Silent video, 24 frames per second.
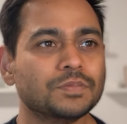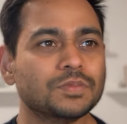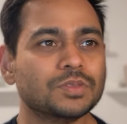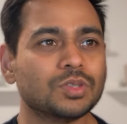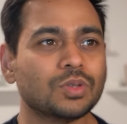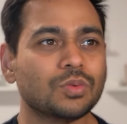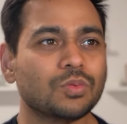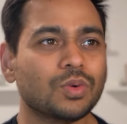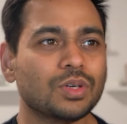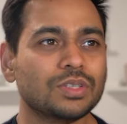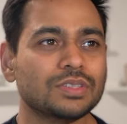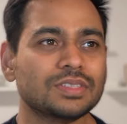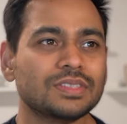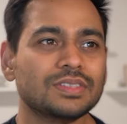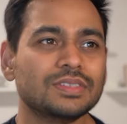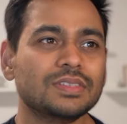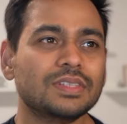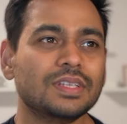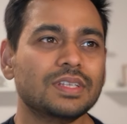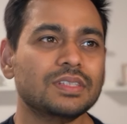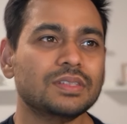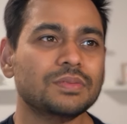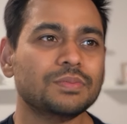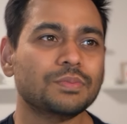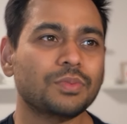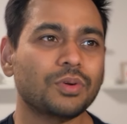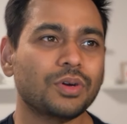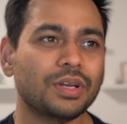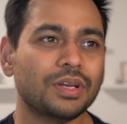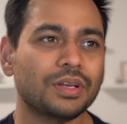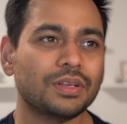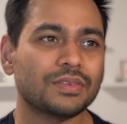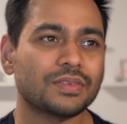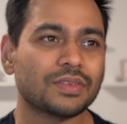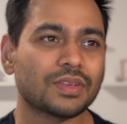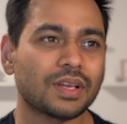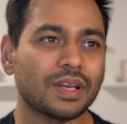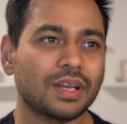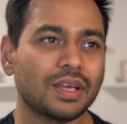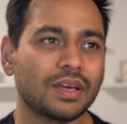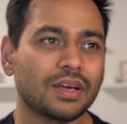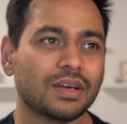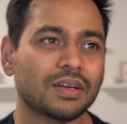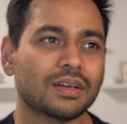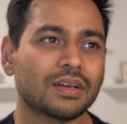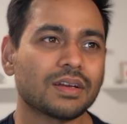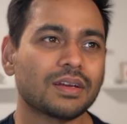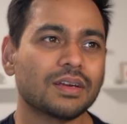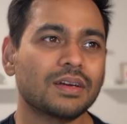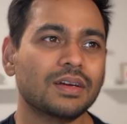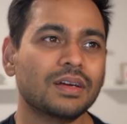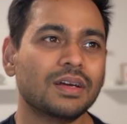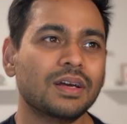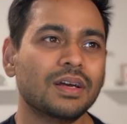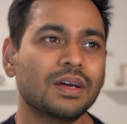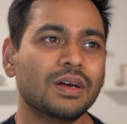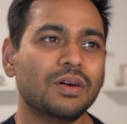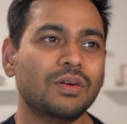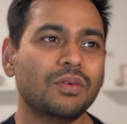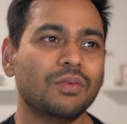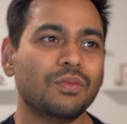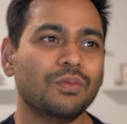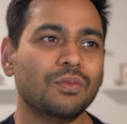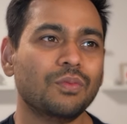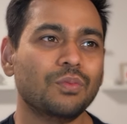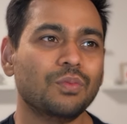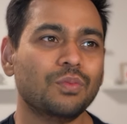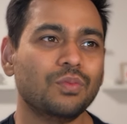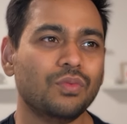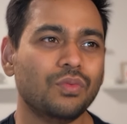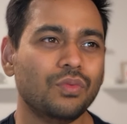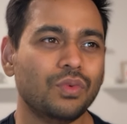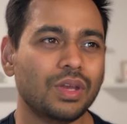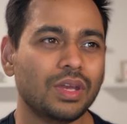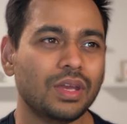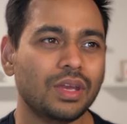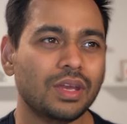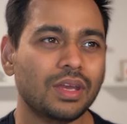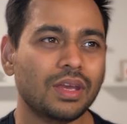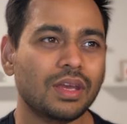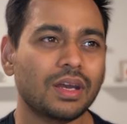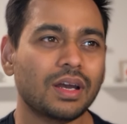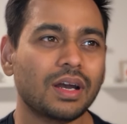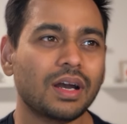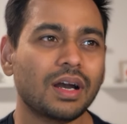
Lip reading: So once this point is clear, we